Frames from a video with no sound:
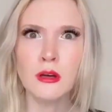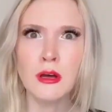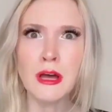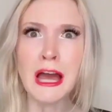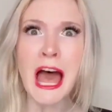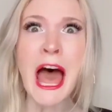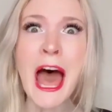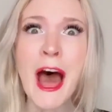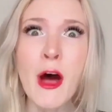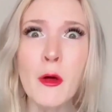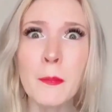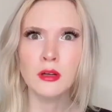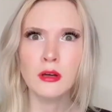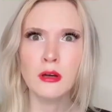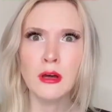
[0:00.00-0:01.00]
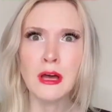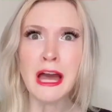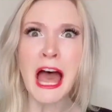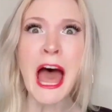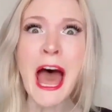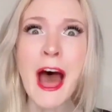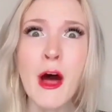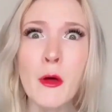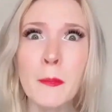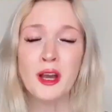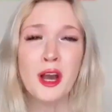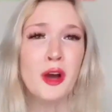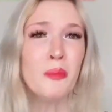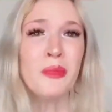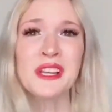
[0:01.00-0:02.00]
How?
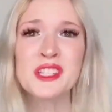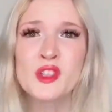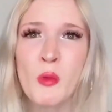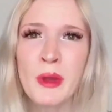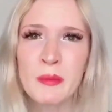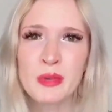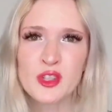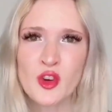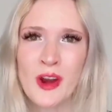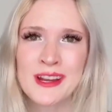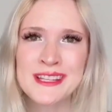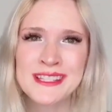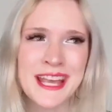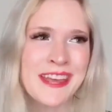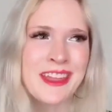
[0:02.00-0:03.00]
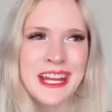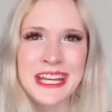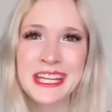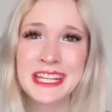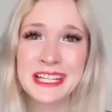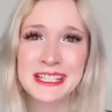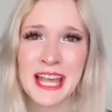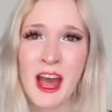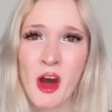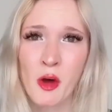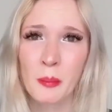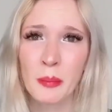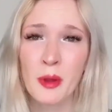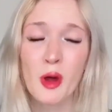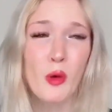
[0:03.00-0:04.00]
My soulmate was trying to say that he needs help.
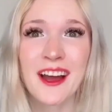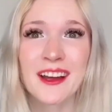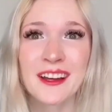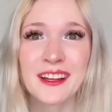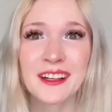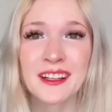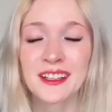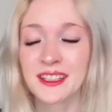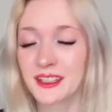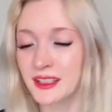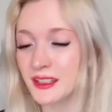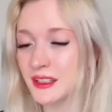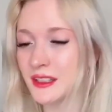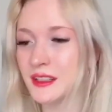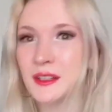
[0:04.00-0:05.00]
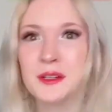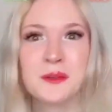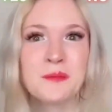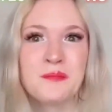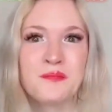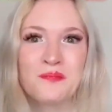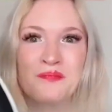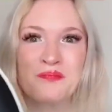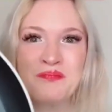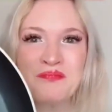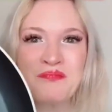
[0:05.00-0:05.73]
Here, send him this frying pan.